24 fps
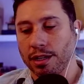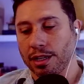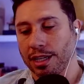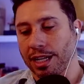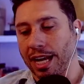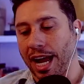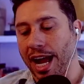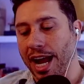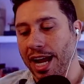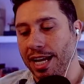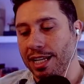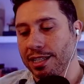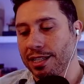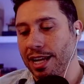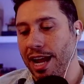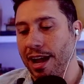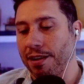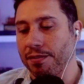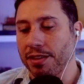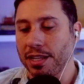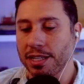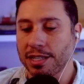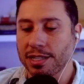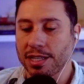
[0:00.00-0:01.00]
Guys
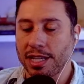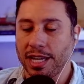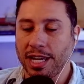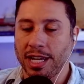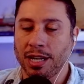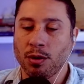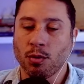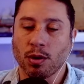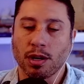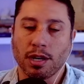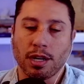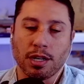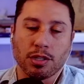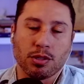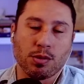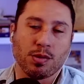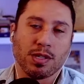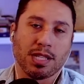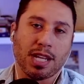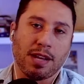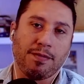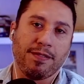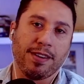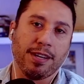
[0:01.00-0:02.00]
have this thing where as soon
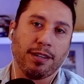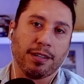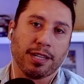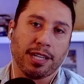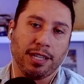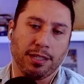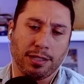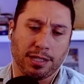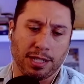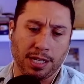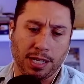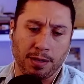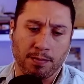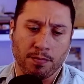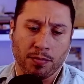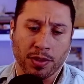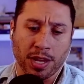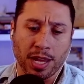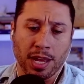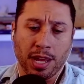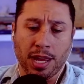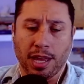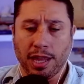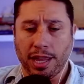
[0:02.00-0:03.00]
as they feel guilty,
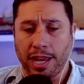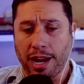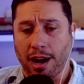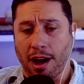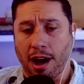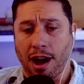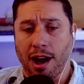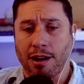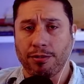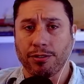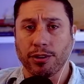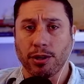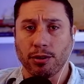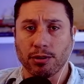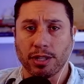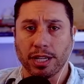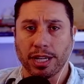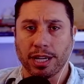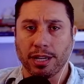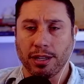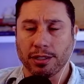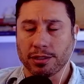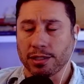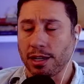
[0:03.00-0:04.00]
they offload the
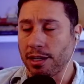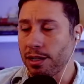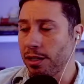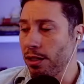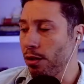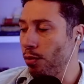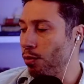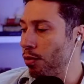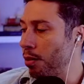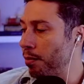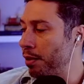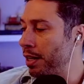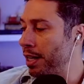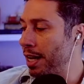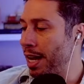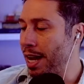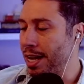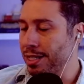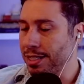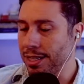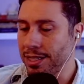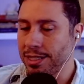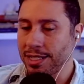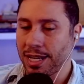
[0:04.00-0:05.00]
guilt onto the woman
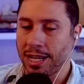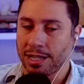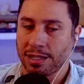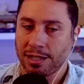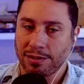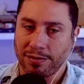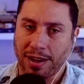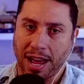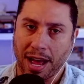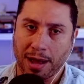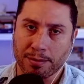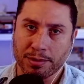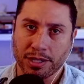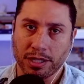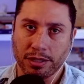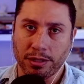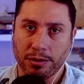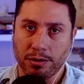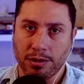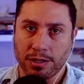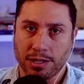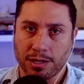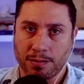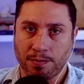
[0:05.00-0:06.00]
as a sense of
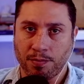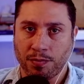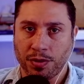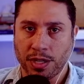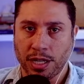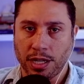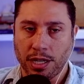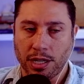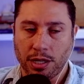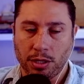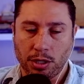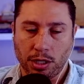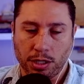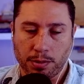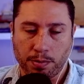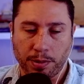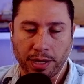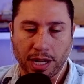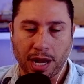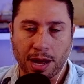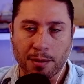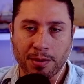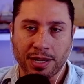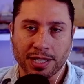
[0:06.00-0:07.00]
absolutism. She's
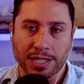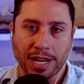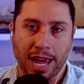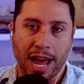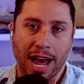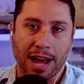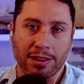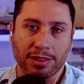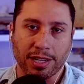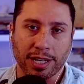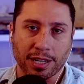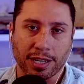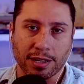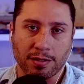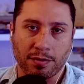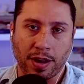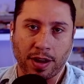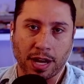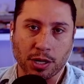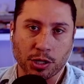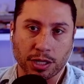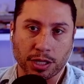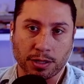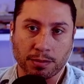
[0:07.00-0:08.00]
become his Catholic
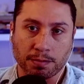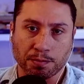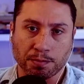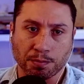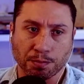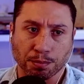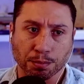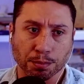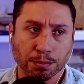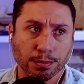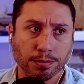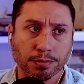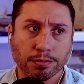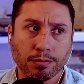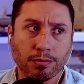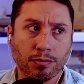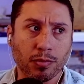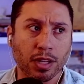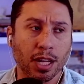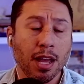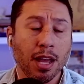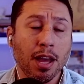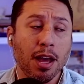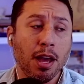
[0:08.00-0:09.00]
confession.
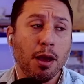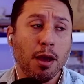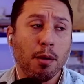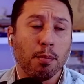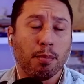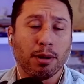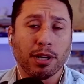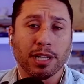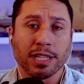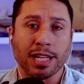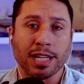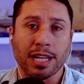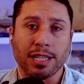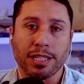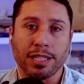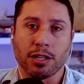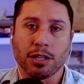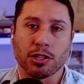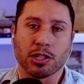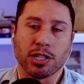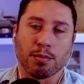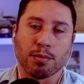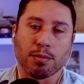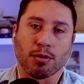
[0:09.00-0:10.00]
Putting that
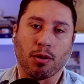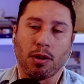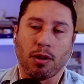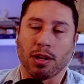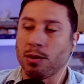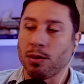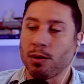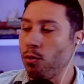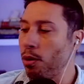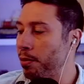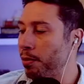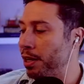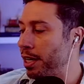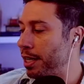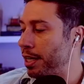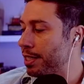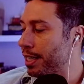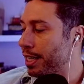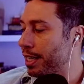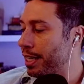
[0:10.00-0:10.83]
leadership role on a woman is a